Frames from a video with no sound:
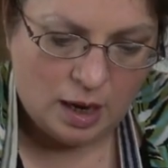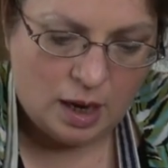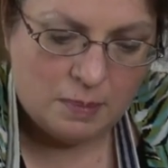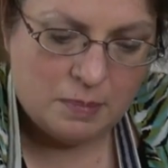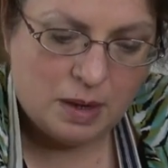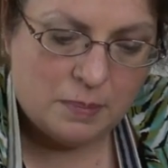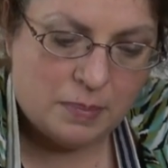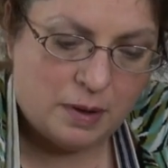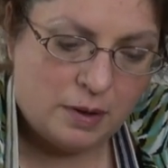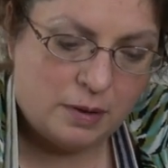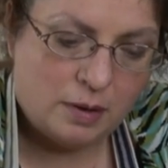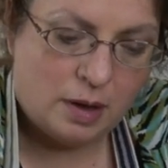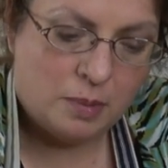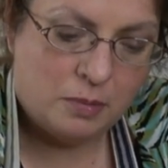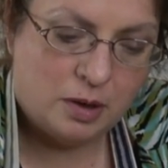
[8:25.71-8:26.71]
And my
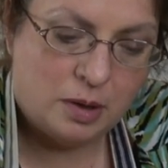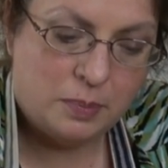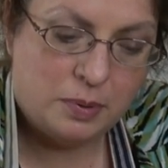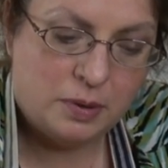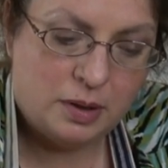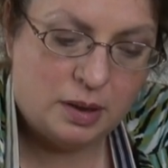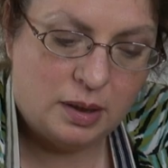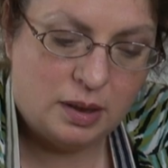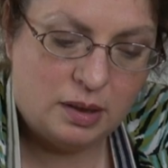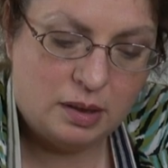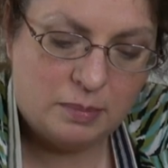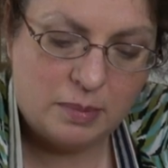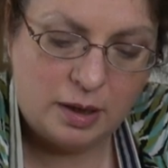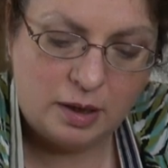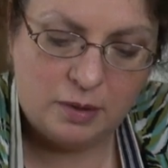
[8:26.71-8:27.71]
butter, I'm going to put it in the
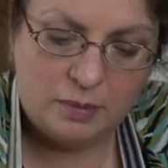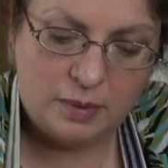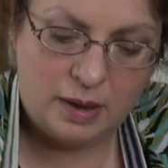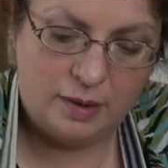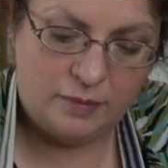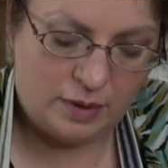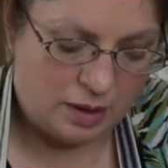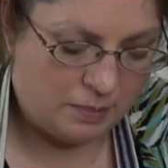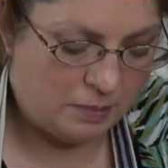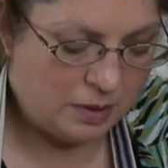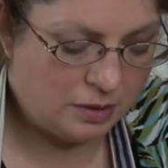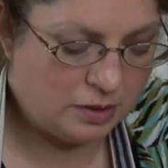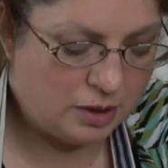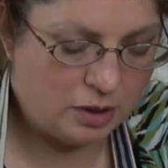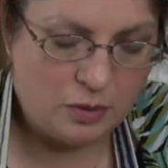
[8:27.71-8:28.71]
microwave and
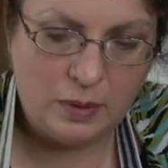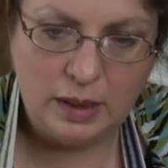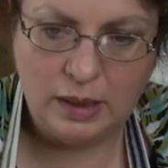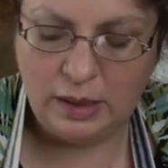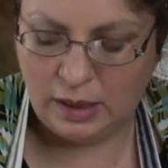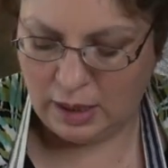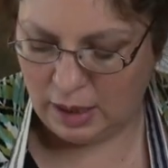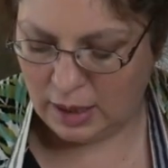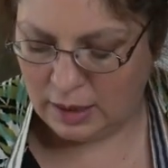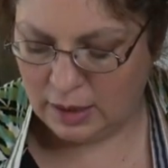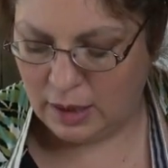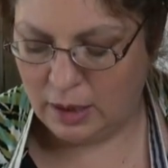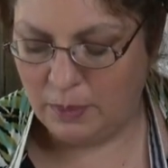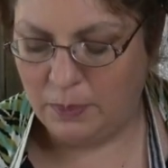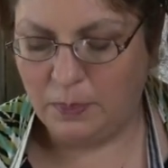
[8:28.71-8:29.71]
melt it quickly and
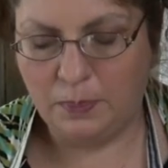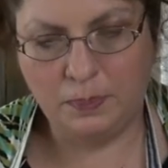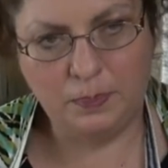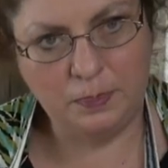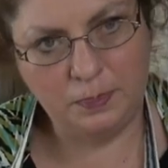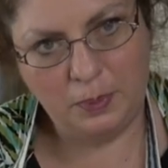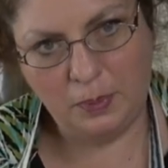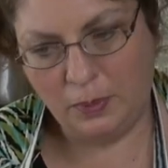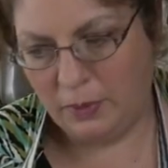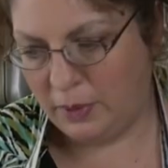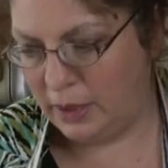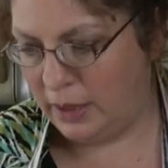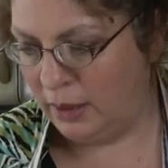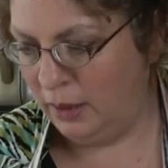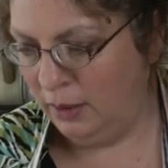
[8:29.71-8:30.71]
then pour it
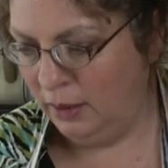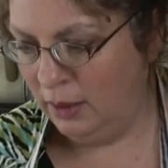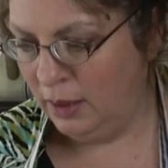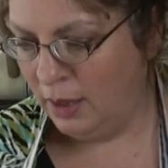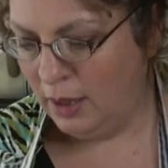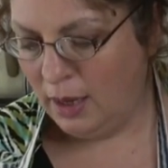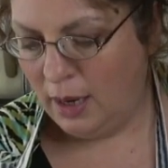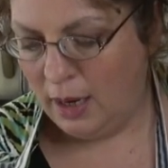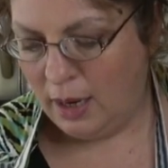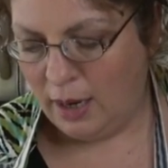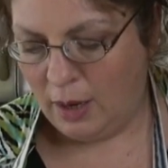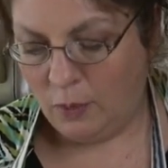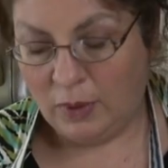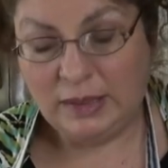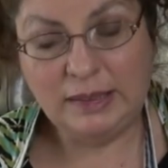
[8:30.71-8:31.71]
in.
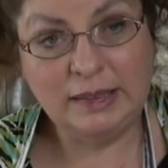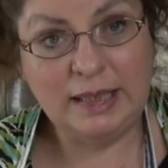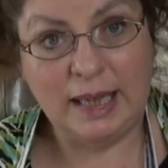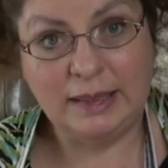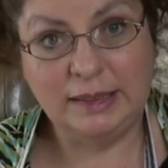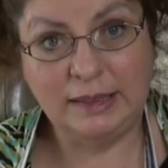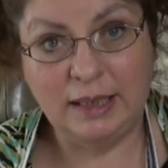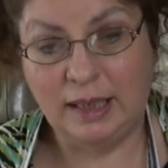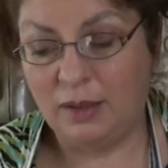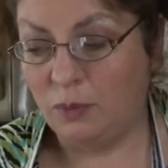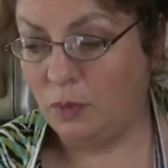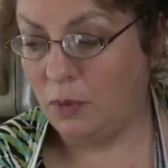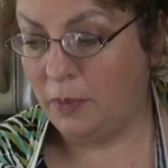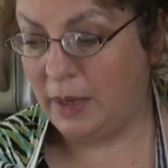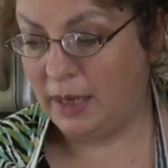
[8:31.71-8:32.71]
And once that's in,
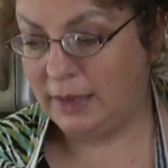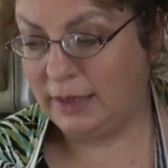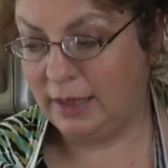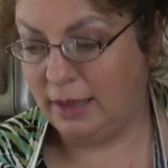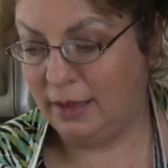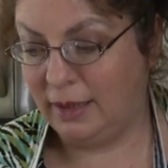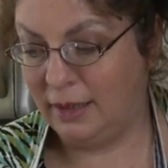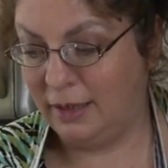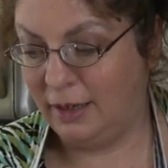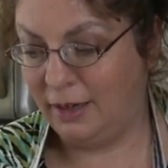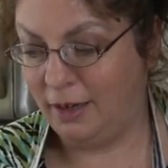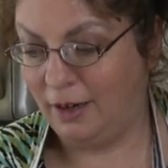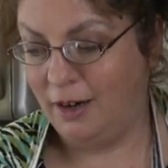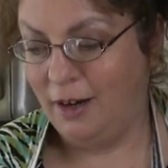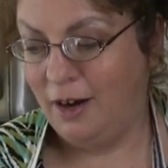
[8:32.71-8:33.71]
we'll mix in
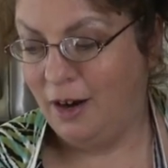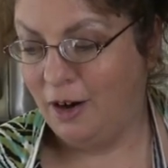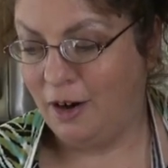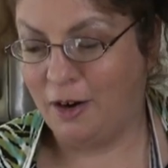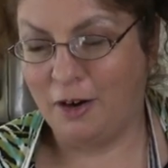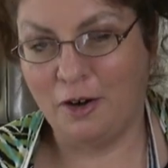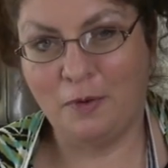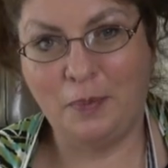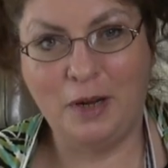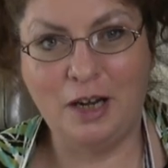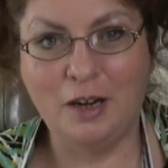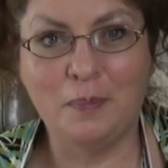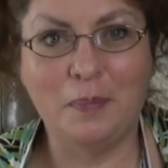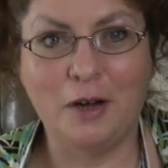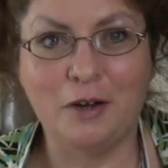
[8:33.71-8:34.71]
our
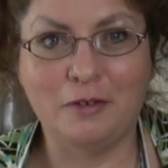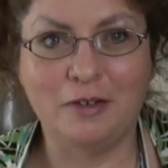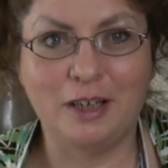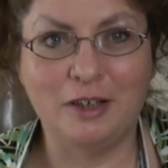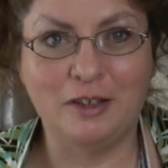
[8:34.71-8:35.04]
peanut buttery